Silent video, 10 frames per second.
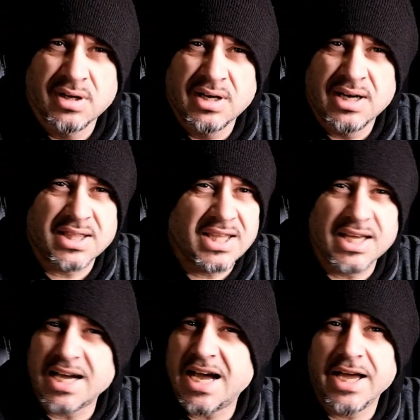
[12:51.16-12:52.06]
I think
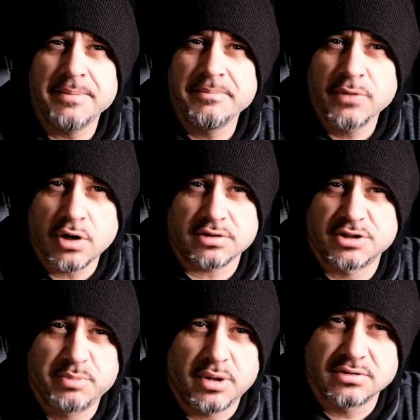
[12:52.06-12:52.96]
I am not
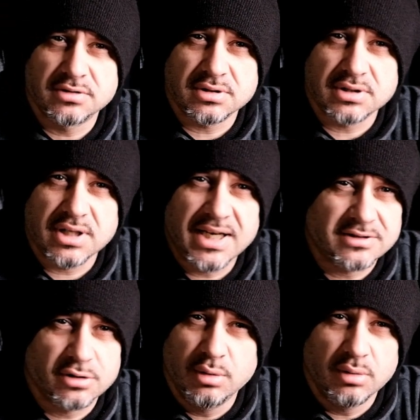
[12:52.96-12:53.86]
sponsored at
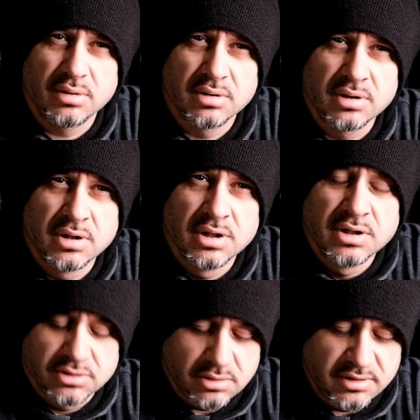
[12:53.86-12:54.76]
all,
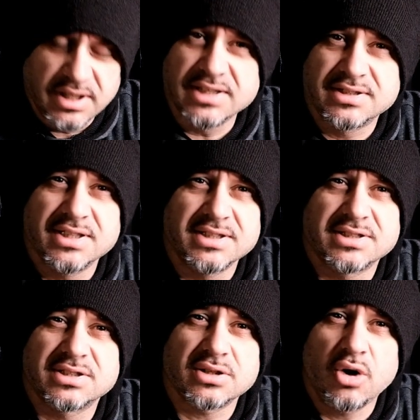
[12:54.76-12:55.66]
so this
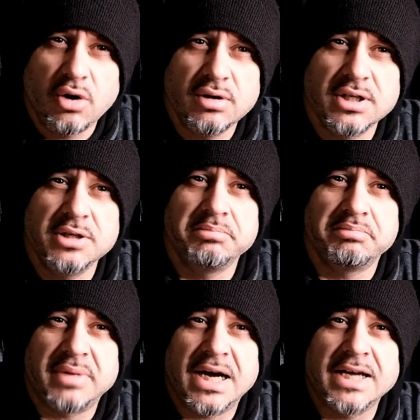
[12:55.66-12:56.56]
is only
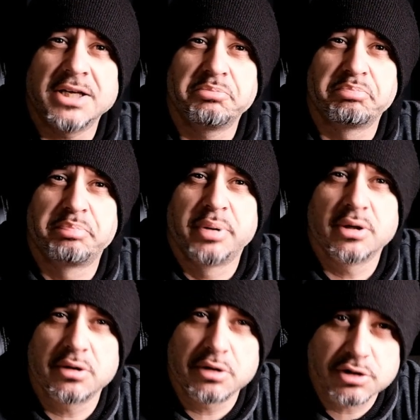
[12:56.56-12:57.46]
my
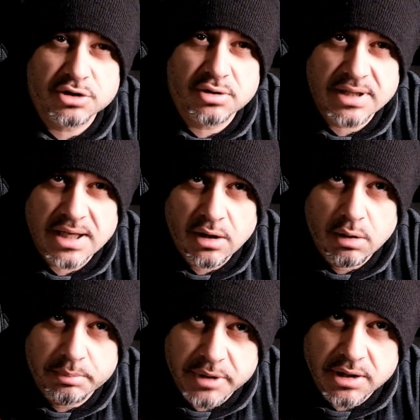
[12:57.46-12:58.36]
personal
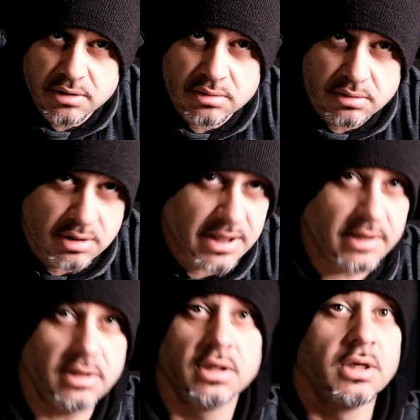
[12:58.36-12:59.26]
opinion.
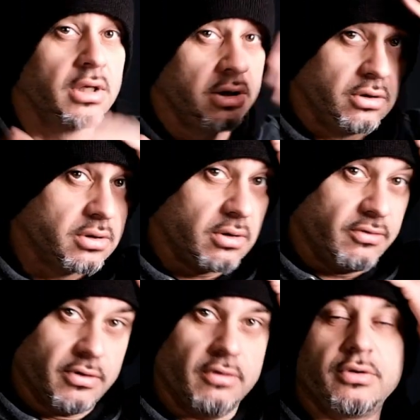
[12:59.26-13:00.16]
Okay, you
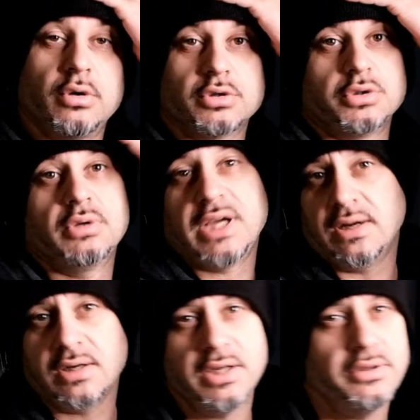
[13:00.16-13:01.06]
of course you can
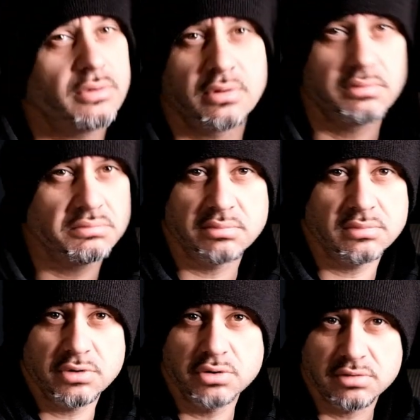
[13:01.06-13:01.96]
agree,
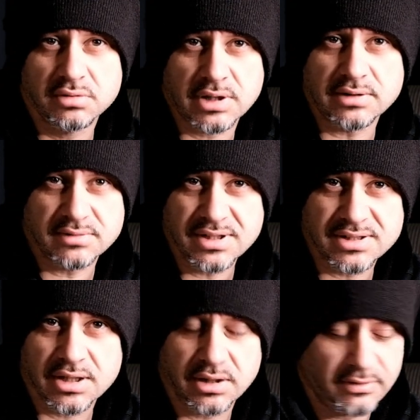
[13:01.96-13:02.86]
you can
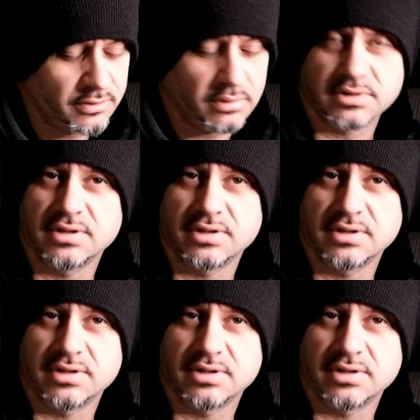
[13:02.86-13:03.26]
disagree, of course, there